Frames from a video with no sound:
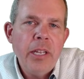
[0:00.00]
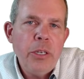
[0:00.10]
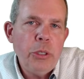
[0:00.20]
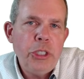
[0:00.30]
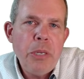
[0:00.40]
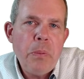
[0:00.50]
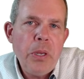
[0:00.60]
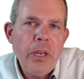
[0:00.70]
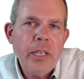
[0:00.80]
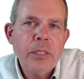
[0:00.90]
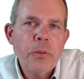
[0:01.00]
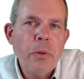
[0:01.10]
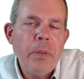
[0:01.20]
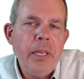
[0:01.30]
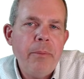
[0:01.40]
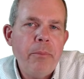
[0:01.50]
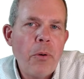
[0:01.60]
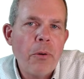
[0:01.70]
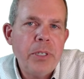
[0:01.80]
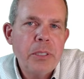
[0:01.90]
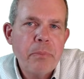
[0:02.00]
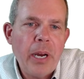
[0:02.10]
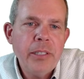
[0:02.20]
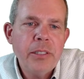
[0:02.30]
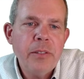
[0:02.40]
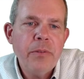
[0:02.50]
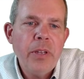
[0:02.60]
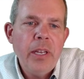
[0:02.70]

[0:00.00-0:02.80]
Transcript: Your GPS will be more responsive.